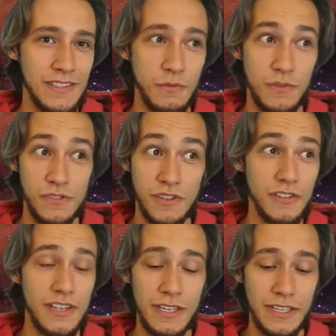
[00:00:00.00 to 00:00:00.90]
was
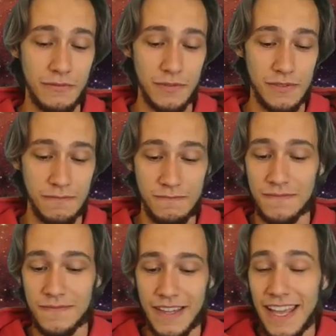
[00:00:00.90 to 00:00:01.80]
not it eh, was
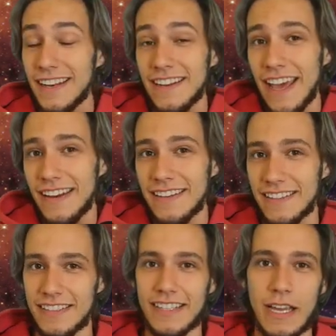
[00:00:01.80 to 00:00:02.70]
had,
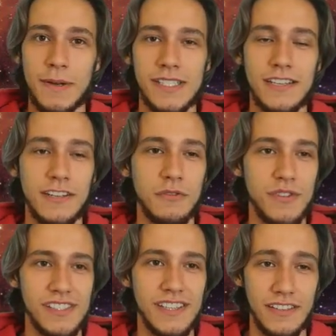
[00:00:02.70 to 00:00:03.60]
hadn't the capacity to
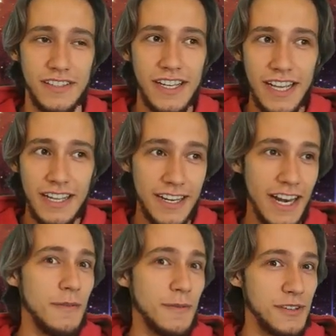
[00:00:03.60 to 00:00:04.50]
restart.
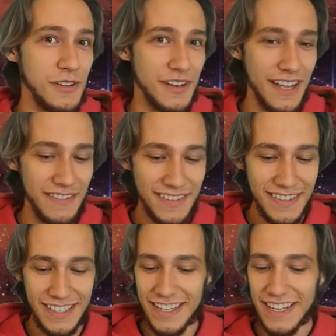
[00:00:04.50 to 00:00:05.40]
Now it should have
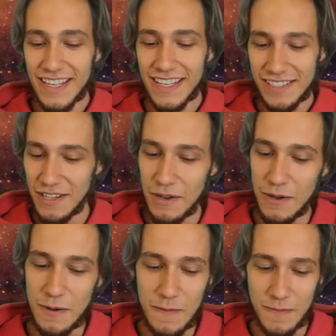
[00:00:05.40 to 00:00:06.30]
it.
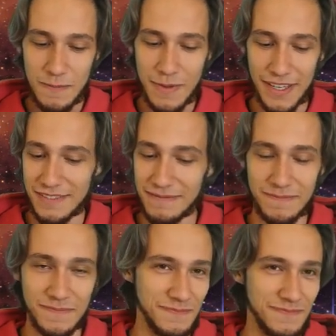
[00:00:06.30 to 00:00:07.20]
So, but
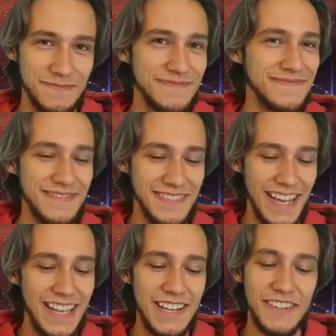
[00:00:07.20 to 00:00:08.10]

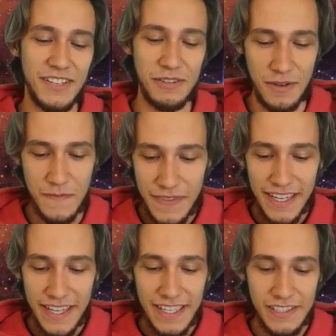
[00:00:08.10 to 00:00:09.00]
I leave it to you.
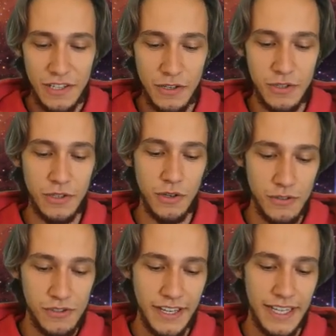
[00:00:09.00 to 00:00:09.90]
So you
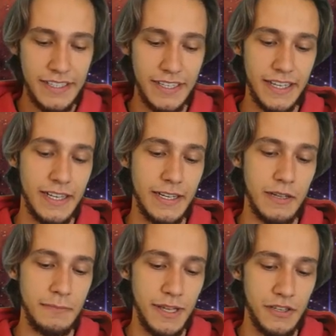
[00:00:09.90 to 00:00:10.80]
also get
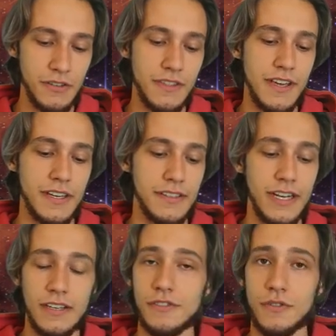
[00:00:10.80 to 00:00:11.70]
a button that
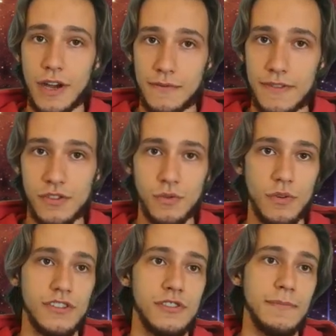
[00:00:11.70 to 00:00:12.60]
tells you how this
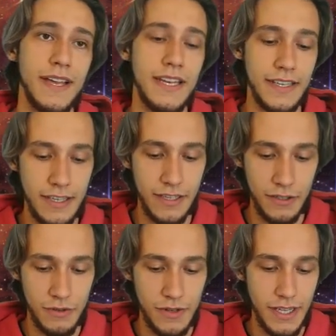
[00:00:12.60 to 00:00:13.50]
works by linking
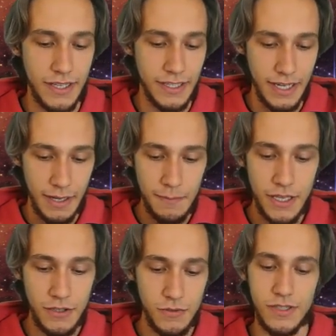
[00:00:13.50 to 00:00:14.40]
to the GitHub
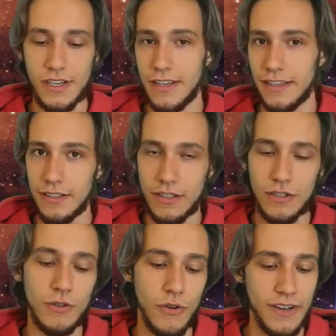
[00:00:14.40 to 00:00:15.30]
page, which I
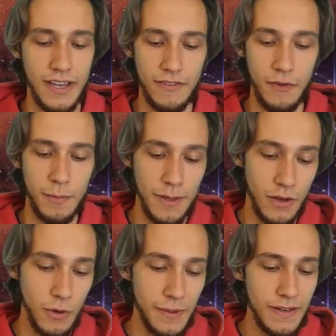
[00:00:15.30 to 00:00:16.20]
already have op
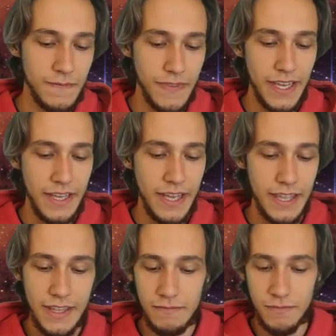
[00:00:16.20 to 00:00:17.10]
open,
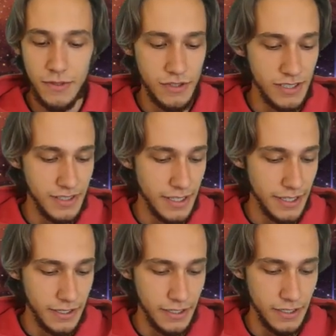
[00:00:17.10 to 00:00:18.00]
and then you just
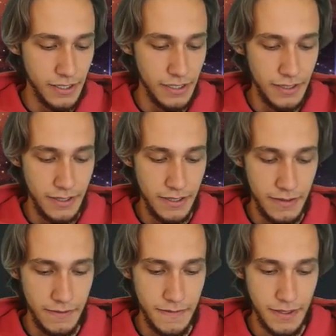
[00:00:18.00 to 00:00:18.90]
click uh,
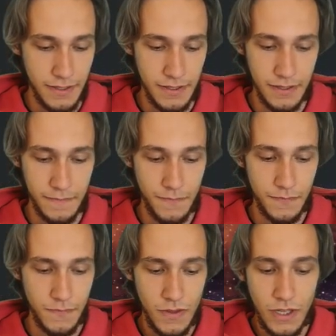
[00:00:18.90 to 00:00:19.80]
the.
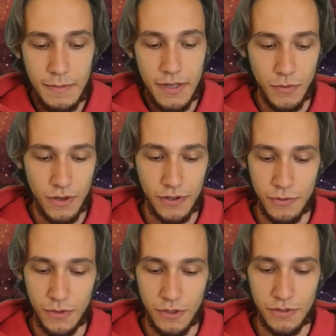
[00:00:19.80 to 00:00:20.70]
I mean, where
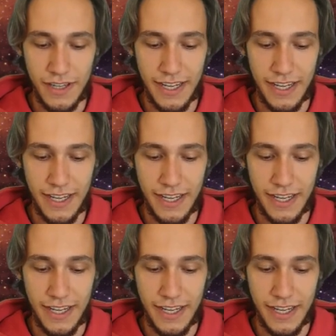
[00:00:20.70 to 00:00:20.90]
you want to tile